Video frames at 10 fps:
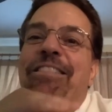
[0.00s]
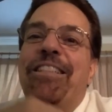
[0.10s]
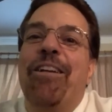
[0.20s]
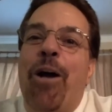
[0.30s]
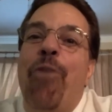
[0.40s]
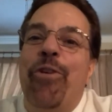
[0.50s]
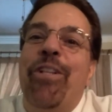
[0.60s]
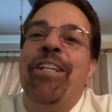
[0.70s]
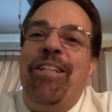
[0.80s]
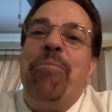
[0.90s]
I looked oh, in really? the
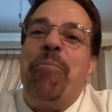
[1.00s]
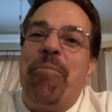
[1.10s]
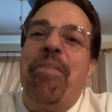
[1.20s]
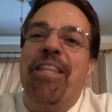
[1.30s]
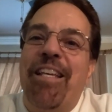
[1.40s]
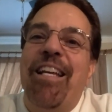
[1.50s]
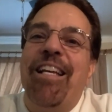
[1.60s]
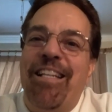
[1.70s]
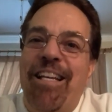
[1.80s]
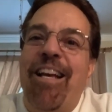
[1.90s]
Sunday ads and I,
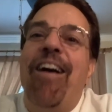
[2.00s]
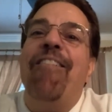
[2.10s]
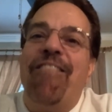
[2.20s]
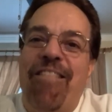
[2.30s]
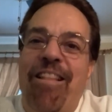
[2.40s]
I applied.